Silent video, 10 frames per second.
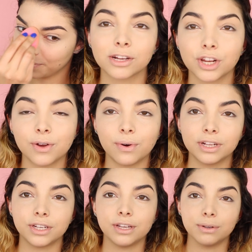actually going
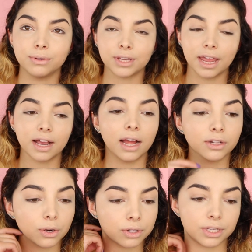to use a
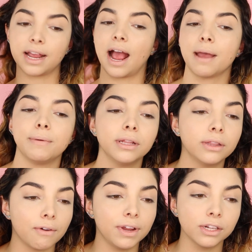contour stick. I've been
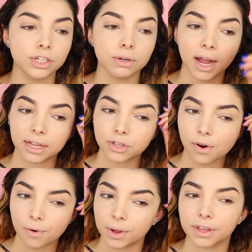loving to
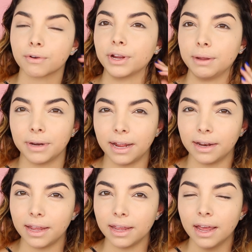contour with cream
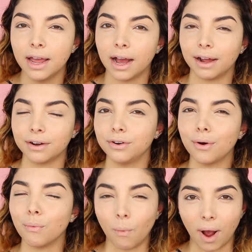lately. I don't
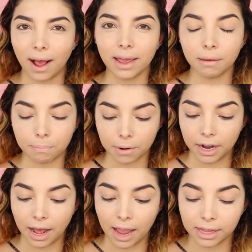know why,
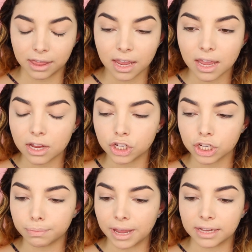but I think it
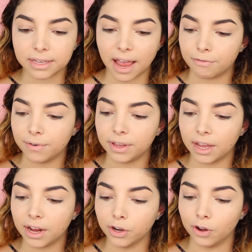just makes
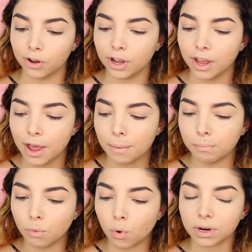everything look
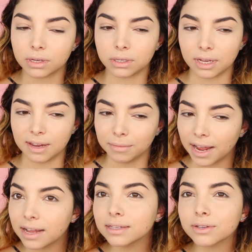more
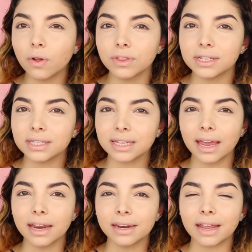seamless on the skin,
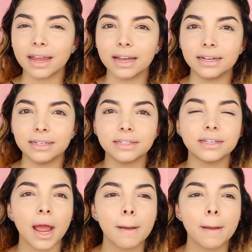and